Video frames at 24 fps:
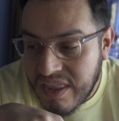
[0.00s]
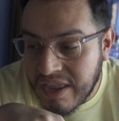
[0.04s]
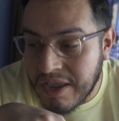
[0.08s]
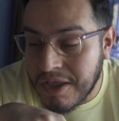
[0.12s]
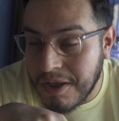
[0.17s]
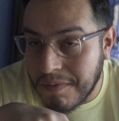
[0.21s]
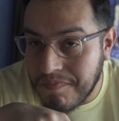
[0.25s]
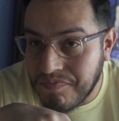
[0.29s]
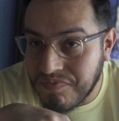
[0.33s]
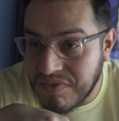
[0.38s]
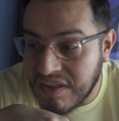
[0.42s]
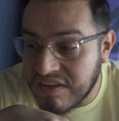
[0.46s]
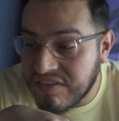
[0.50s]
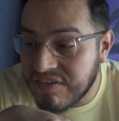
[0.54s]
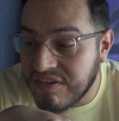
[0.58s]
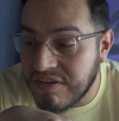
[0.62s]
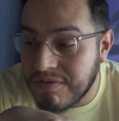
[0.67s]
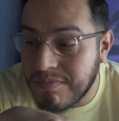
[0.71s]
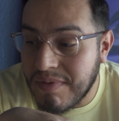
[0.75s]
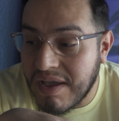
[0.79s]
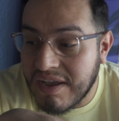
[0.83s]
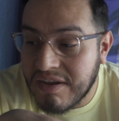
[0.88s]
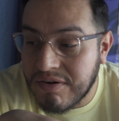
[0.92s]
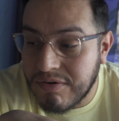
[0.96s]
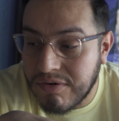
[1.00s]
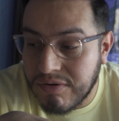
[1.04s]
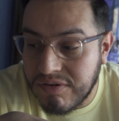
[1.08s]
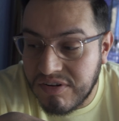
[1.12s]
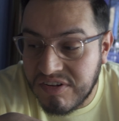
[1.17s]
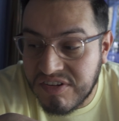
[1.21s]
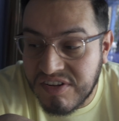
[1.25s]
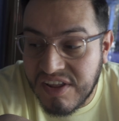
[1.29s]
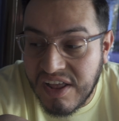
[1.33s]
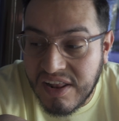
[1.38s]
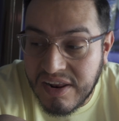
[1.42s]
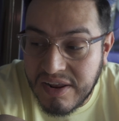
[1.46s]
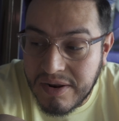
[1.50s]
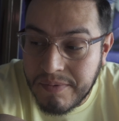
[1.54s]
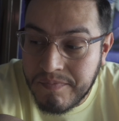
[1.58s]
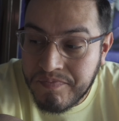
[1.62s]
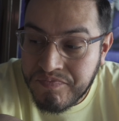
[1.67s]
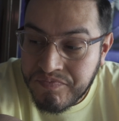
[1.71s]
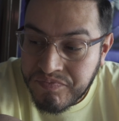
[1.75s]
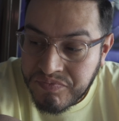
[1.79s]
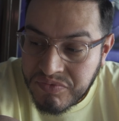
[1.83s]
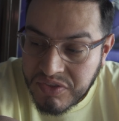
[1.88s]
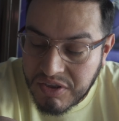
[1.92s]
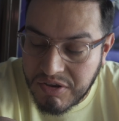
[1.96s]
Yep, that's good macaroni salad.
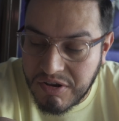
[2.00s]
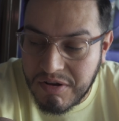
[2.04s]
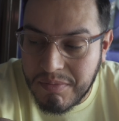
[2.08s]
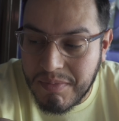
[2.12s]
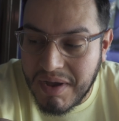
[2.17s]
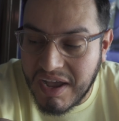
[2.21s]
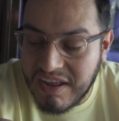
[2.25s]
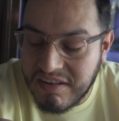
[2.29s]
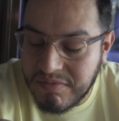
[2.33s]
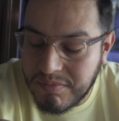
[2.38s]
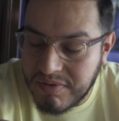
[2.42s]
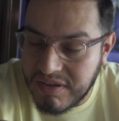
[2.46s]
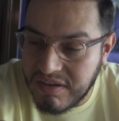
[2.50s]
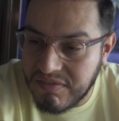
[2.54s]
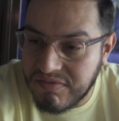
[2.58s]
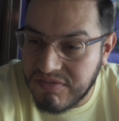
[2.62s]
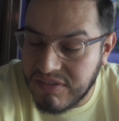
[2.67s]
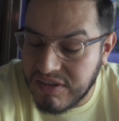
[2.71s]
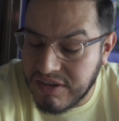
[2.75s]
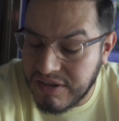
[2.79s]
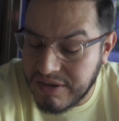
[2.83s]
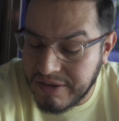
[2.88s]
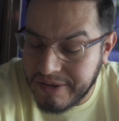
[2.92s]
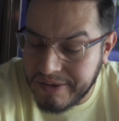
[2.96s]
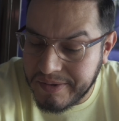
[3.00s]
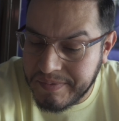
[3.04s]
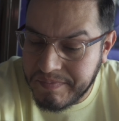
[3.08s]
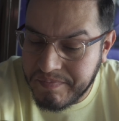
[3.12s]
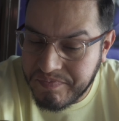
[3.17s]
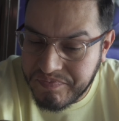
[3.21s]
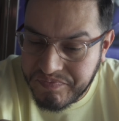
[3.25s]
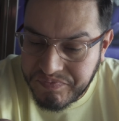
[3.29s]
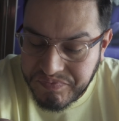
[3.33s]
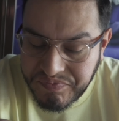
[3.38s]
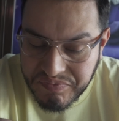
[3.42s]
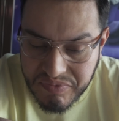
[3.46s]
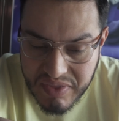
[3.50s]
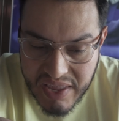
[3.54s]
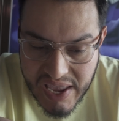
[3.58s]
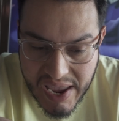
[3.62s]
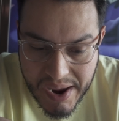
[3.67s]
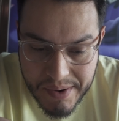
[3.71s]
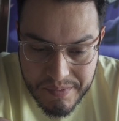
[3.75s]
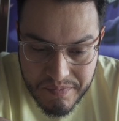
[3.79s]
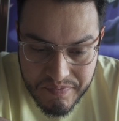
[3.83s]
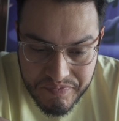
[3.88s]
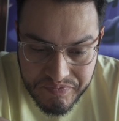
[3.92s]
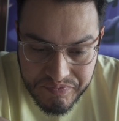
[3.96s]
It reminds me of the
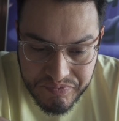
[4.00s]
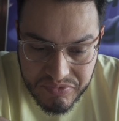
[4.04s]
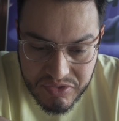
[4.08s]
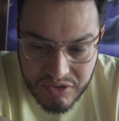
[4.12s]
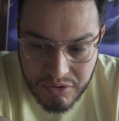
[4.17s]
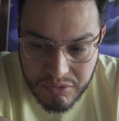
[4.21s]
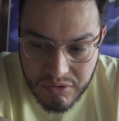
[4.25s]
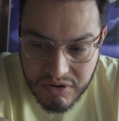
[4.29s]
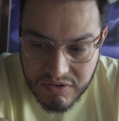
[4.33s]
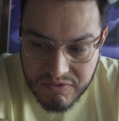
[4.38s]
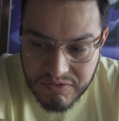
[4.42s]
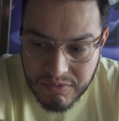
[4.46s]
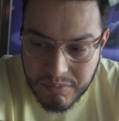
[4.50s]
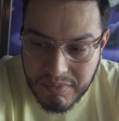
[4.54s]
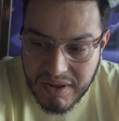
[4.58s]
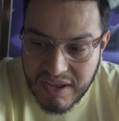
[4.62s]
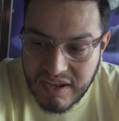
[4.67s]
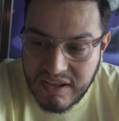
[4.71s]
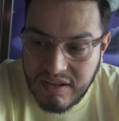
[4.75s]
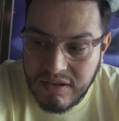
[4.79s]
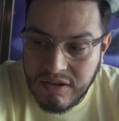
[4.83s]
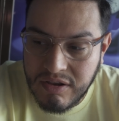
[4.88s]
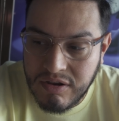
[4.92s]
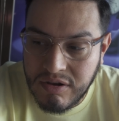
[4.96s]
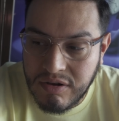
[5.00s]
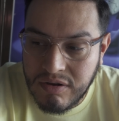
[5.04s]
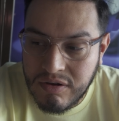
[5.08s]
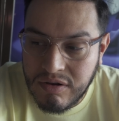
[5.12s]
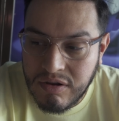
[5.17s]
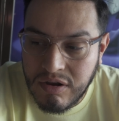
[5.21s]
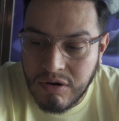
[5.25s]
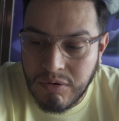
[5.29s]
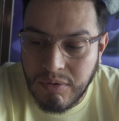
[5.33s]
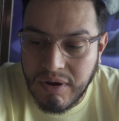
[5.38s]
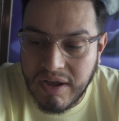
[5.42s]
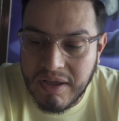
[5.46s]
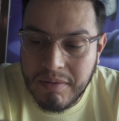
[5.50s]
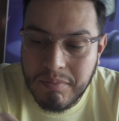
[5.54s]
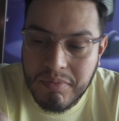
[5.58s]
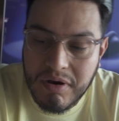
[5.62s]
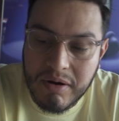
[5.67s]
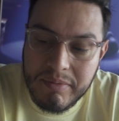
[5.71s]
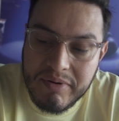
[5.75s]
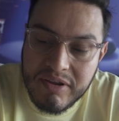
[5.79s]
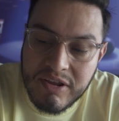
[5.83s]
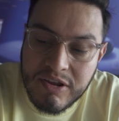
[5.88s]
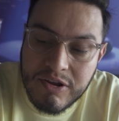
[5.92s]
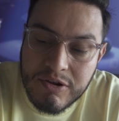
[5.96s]
the one from like Hawaiian
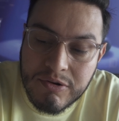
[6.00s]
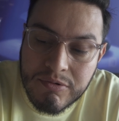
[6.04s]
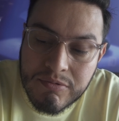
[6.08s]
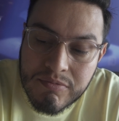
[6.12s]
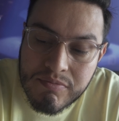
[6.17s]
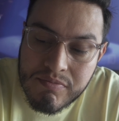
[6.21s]
barbecue.